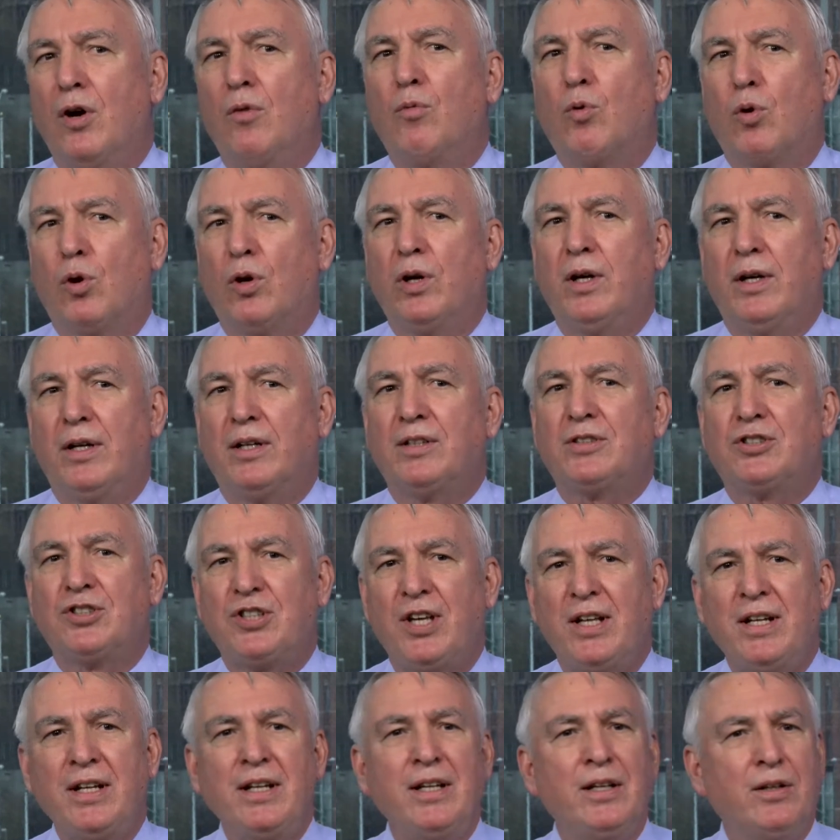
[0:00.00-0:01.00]
we're in a
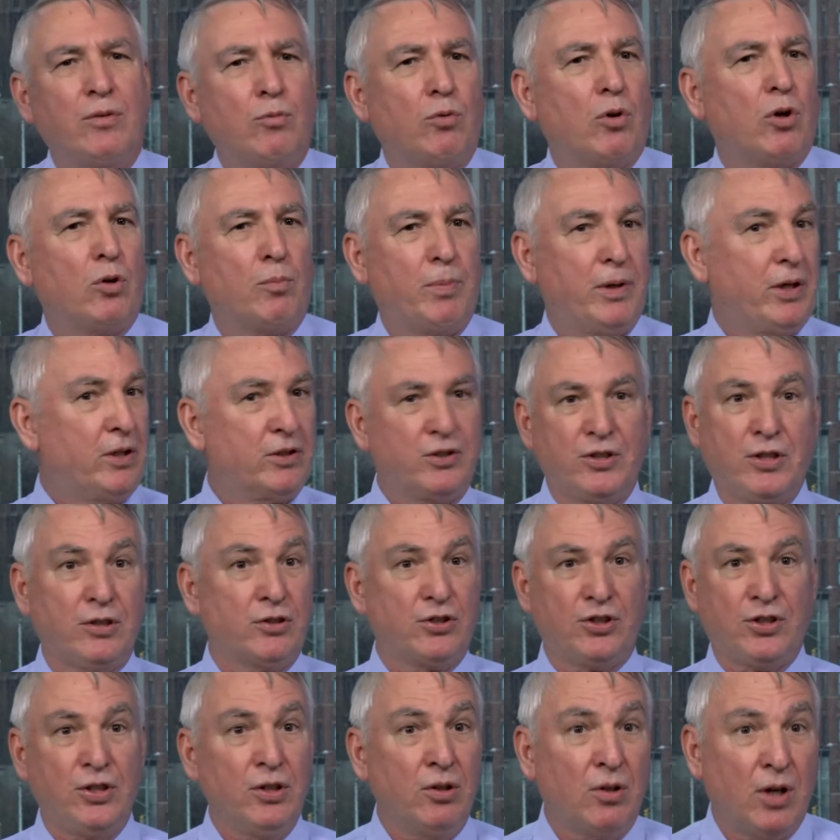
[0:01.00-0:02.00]
Senian world because
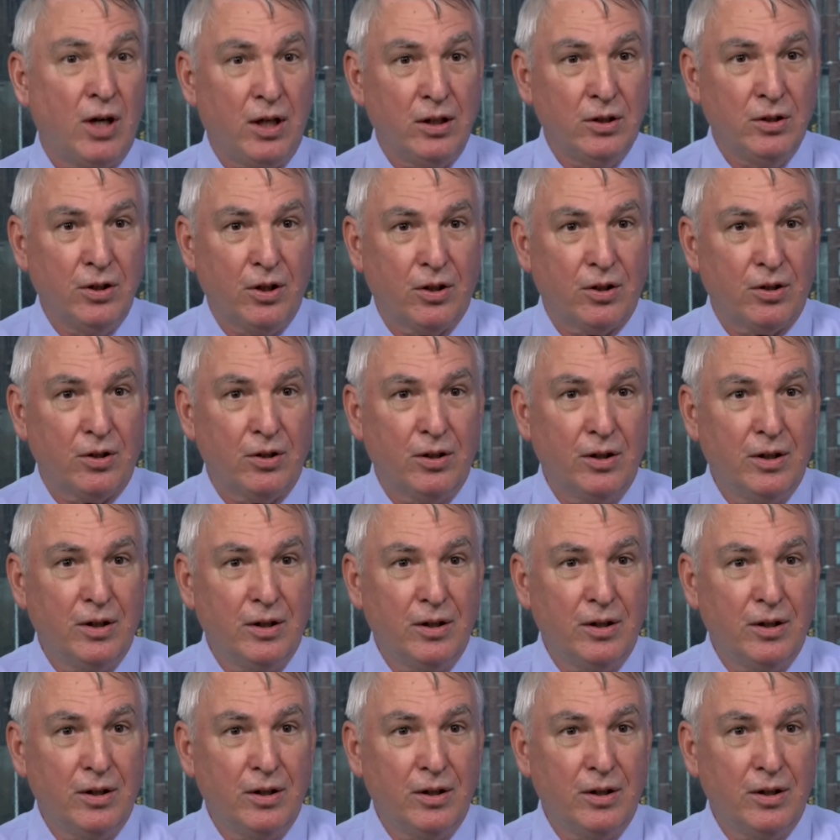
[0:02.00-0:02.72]
there's still hunger